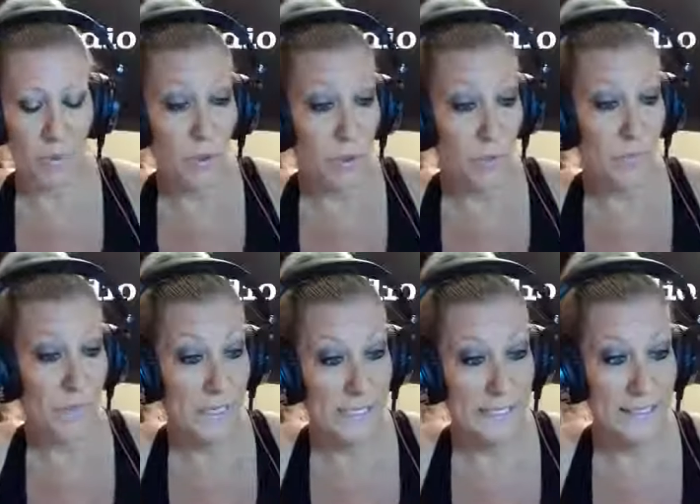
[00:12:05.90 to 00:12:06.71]
put their
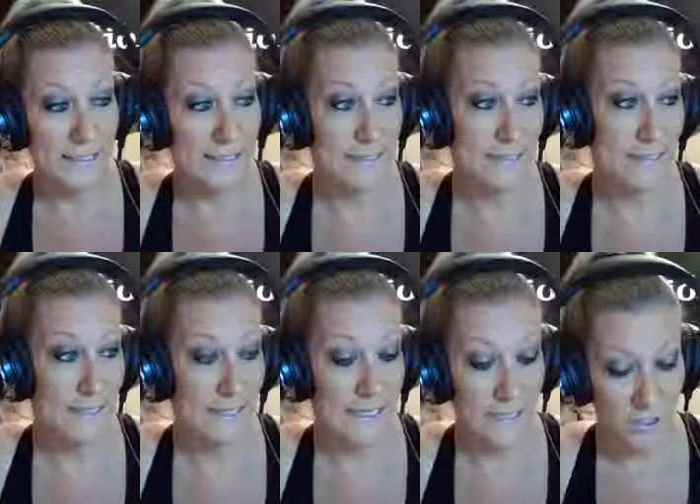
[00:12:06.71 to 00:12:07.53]
penis
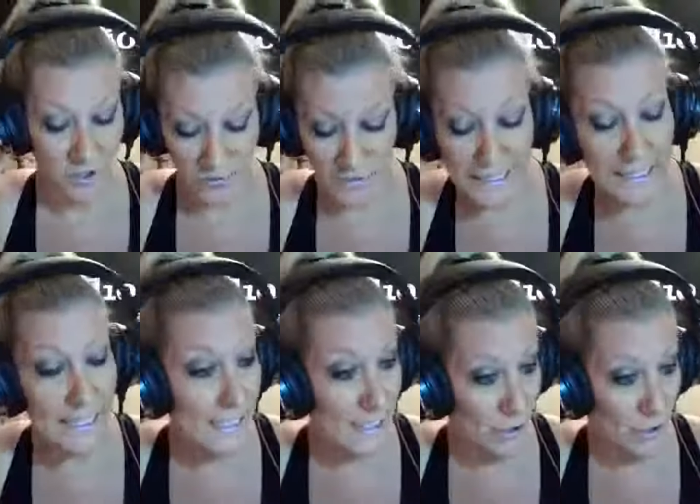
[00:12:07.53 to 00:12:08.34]
into the
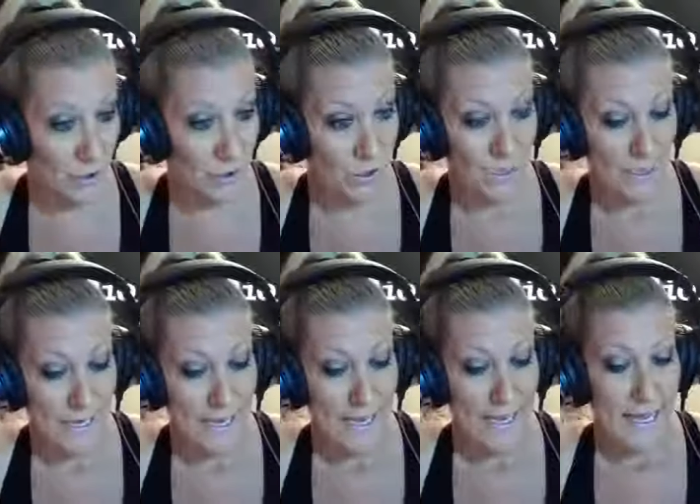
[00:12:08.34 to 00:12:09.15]
ear
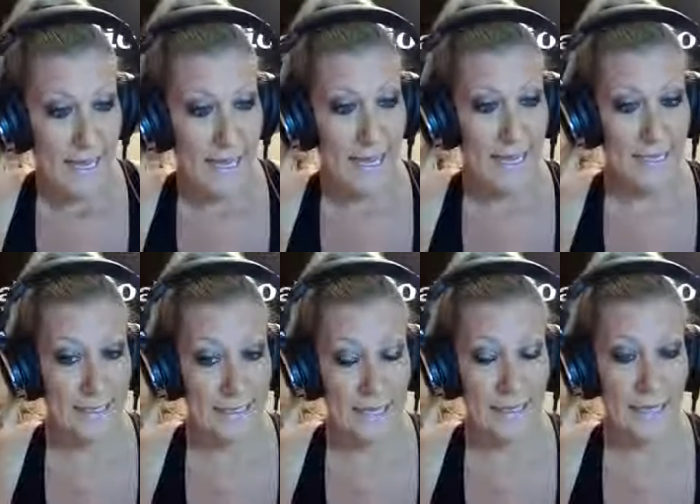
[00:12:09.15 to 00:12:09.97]
and
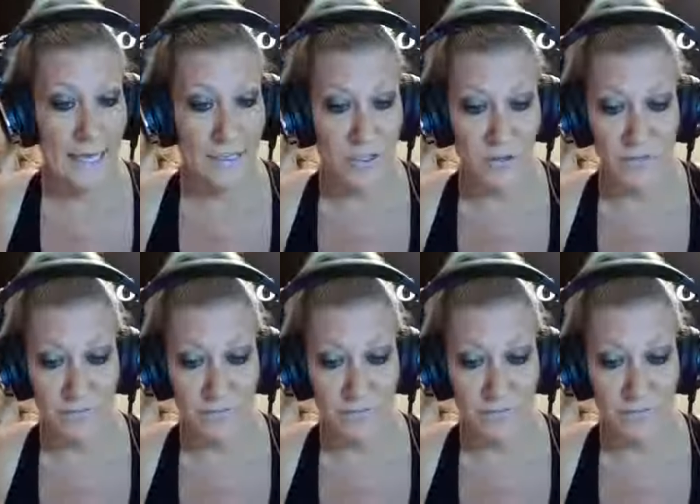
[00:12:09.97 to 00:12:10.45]
they like to